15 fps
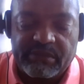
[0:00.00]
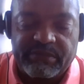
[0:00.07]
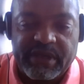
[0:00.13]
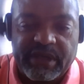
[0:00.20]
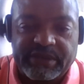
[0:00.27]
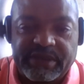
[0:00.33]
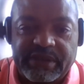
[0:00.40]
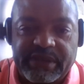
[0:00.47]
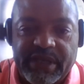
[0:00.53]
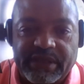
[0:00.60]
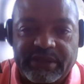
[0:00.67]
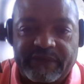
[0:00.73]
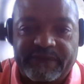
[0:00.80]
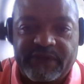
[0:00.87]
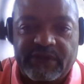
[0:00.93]
And because it
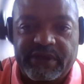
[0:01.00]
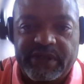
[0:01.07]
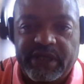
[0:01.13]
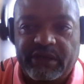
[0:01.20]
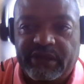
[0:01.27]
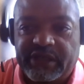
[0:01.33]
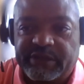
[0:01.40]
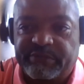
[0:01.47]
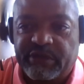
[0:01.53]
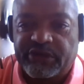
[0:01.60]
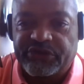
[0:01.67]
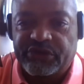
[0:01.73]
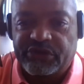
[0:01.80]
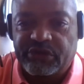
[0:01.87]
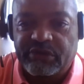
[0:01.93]
doesn't feel nearly as
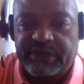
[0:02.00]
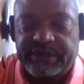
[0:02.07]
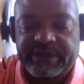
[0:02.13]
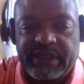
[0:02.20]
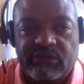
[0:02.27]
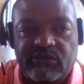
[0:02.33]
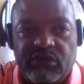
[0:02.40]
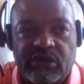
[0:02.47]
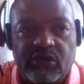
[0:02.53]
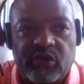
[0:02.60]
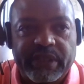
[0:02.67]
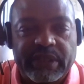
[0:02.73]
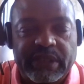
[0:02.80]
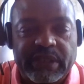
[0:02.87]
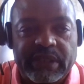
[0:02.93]
personal, you understand real
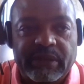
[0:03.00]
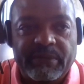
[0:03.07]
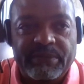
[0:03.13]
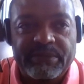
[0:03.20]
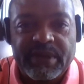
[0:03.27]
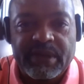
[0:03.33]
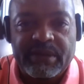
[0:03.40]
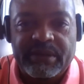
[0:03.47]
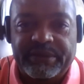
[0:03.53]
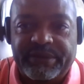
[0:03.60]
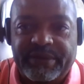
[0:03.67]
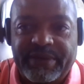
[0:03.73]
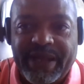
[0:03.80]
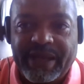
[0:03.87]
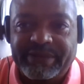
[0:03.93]
quickly that
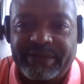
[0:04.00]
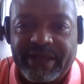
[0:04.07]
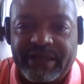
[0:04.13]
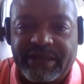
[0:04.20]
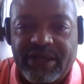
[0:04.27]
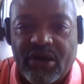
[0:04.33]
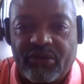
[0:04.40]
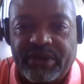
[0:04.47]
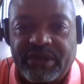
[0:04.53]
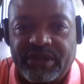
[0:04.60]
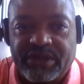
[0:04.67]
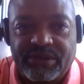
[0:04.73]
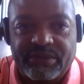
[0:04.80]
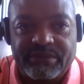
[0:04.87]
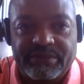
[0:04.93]
they're not saying no to
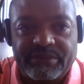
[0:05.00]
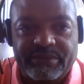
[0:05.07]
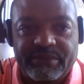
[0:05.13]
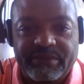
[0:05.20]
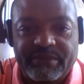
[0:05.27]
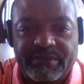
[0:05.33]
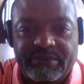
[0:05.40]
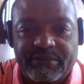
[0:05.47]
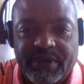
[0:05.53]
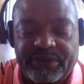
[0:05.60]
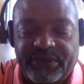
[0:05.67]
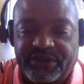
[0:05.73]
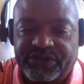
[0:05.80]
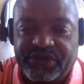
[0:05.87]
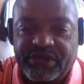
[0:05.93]
you
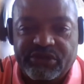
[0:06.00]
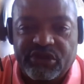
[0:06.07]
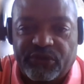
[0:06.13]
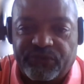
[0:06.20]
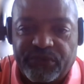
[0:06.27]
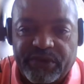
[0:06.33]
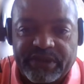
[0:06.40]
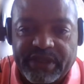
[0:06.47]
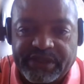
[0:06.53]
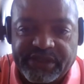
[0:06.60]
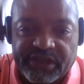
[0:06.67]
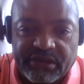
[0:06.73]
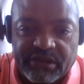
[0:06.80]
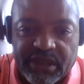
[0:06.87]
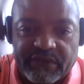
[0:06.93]
Right. They're still your friend. They
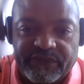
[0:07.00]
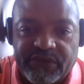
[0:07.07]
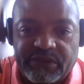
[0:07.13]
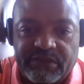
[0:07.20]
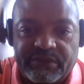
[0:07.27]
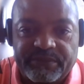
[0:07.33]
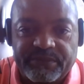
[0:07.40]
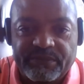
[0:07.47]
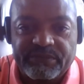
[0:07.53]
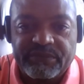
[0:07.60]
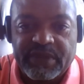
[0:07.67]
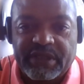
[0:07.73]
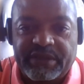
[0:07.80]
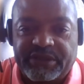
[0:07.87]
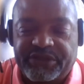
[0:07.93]
still love you.
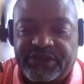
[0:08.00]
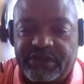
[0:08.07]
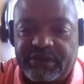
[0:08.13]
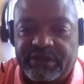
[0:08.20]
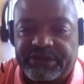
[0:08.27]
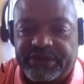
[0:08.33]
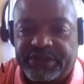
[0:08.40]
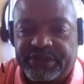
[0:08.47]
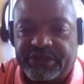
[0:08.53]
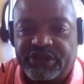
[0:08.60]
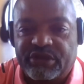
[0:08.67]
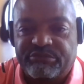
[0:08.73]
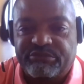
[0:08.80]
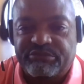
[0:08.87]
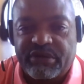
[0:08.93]
Right. They're still your sister,
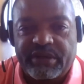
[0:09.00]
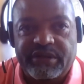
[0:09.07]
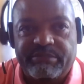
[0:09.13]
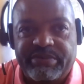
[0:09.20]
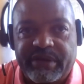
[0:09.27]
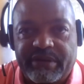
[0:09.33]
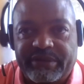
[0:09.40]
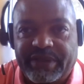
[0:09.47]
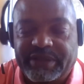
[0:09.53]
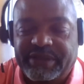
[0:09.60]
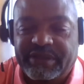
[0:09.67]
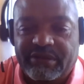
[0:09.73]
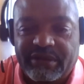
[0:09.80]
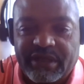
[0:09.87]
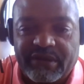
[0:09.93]
your brother, your parent. They
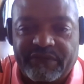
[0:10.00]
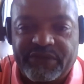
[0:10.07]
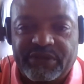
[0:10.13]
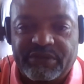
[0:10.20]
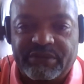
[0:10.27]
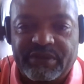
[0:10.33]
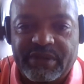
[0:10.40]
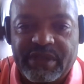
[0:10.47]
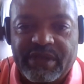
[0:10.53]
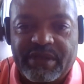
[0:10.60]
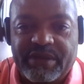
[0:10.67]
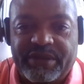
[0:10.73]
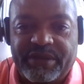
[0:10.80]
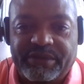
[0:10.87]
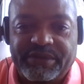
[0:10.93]
still love you.
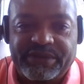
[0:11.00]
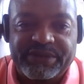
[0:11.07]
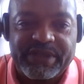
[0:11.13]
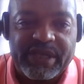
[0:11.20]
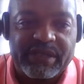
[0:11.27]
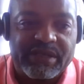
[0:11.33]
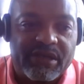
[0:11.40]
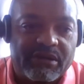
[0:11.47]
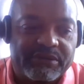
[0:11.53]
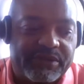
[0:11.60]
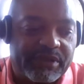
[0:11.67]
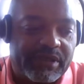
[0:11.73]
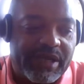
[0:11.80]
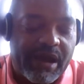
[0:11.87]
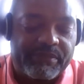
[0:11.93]
They're just saying no
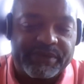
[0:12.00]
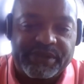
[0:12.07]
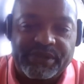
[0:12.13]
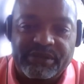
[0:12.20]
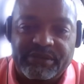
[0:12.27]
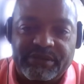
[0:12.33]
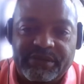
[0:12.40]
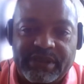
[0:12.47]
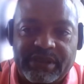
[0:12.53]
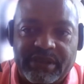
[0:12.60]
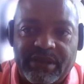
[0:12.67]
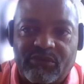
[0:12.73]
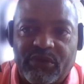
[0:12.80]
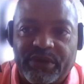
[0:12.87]
to the opportunity.